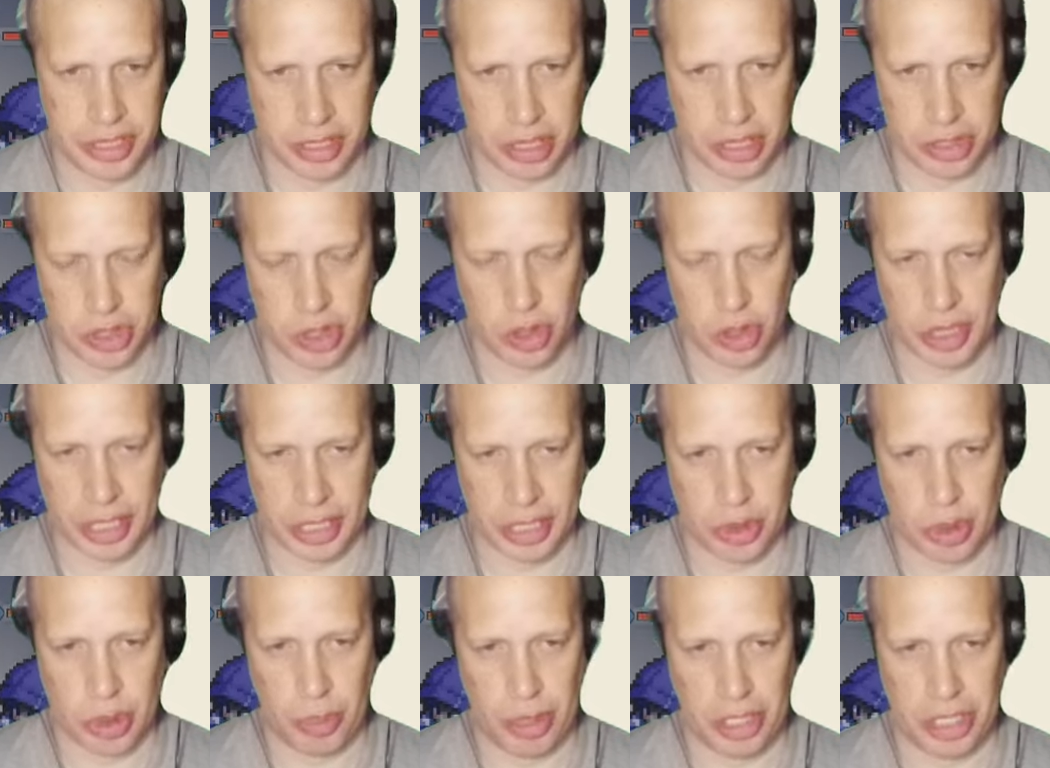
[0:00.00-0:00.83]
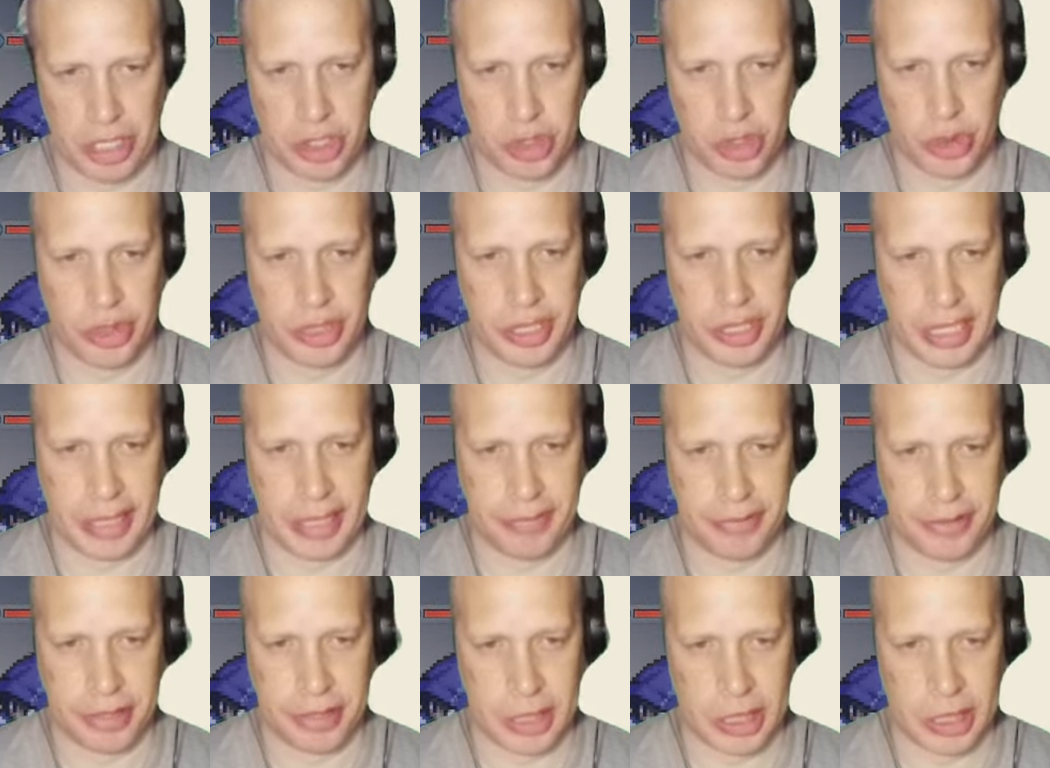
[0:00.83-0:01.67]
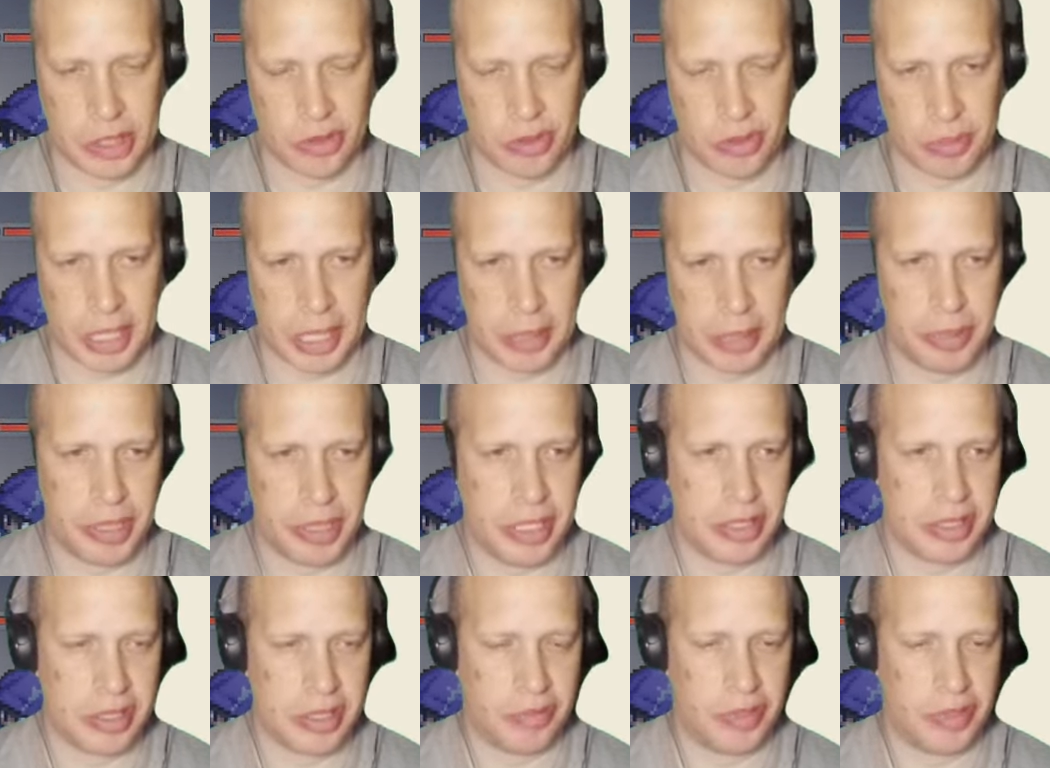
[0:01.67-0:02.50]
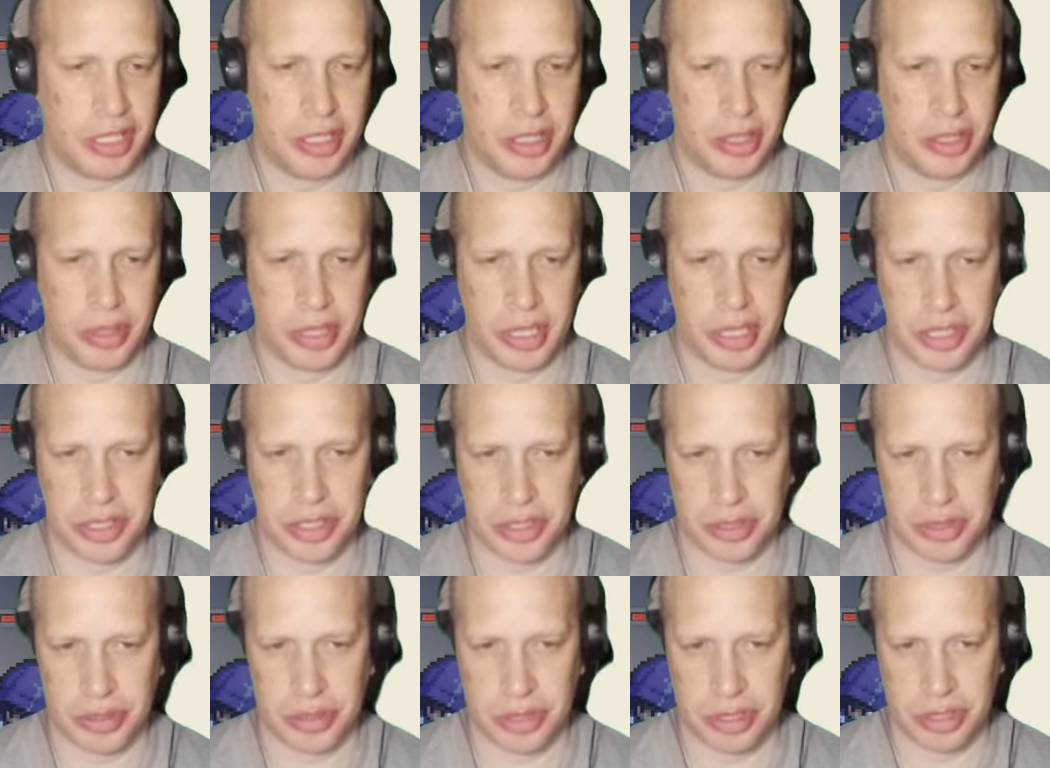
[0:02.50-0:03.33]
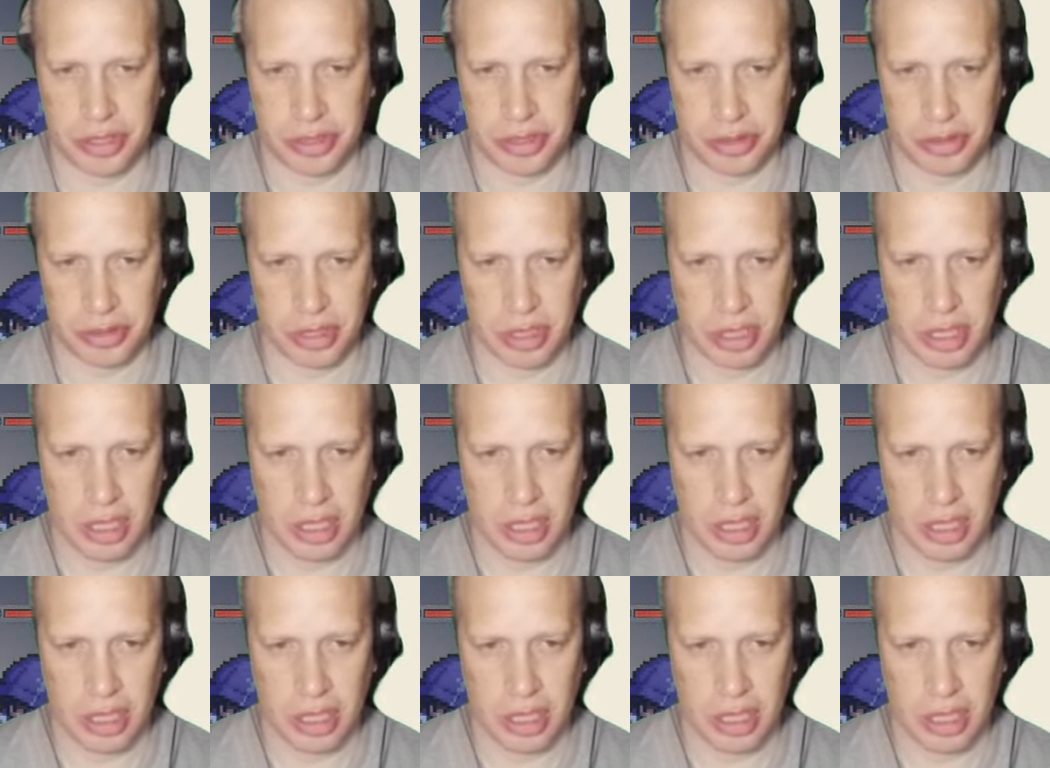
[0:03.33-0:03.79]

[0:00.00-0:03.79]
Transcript: also contributing to her defense from that piece of gear I showed you.